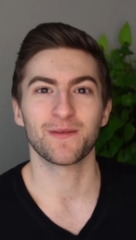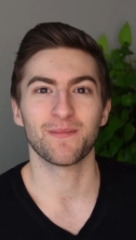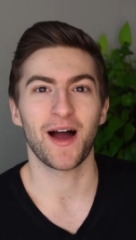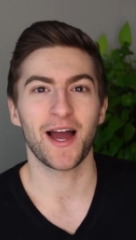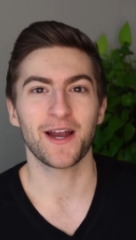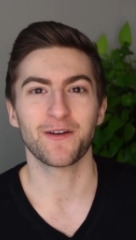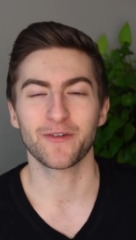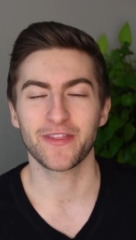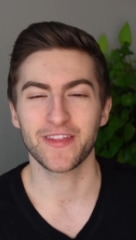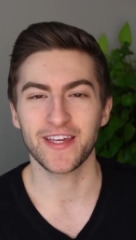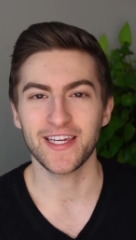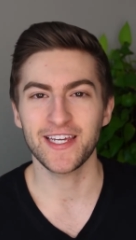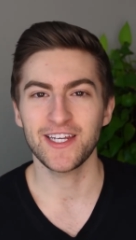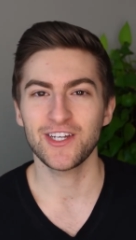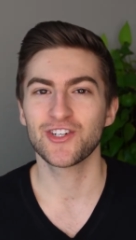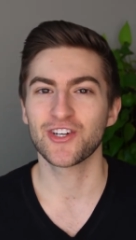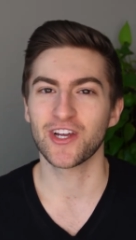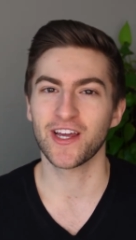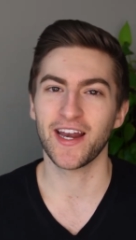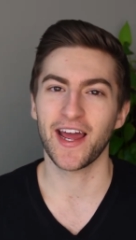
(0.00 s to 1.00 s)
mind with
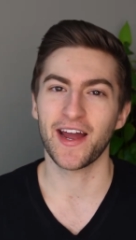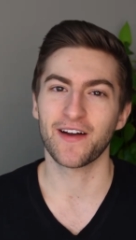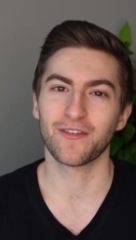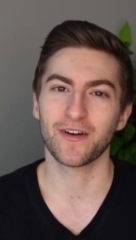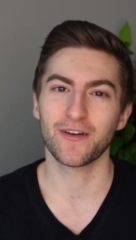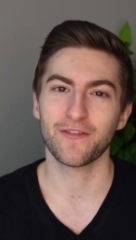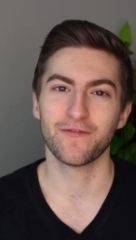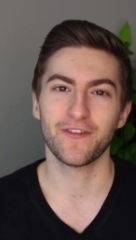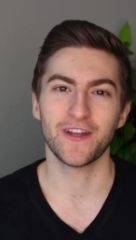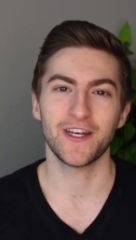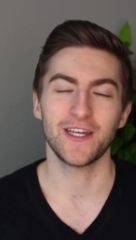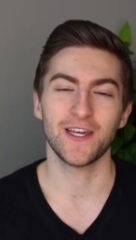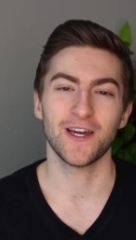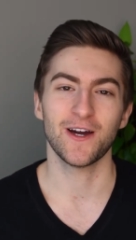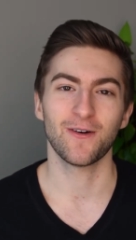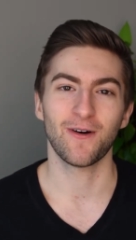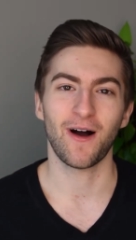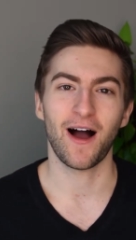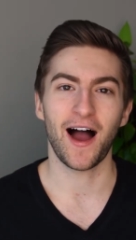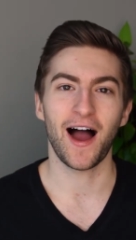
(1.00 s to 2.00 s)
each and every
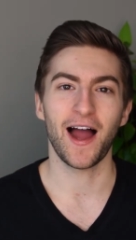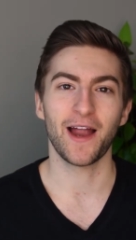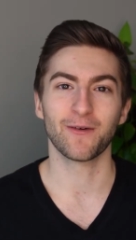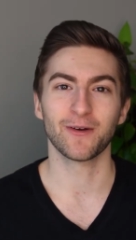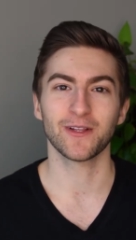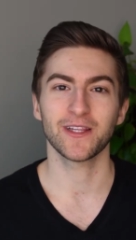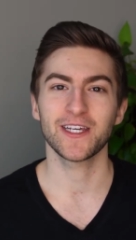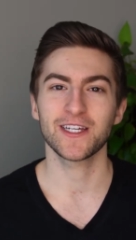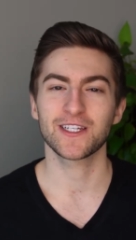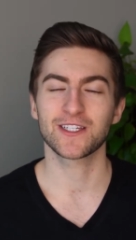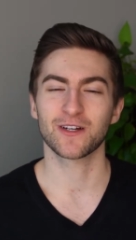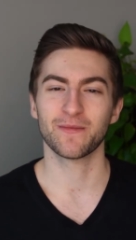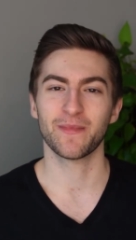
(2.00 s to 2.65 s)
video I release.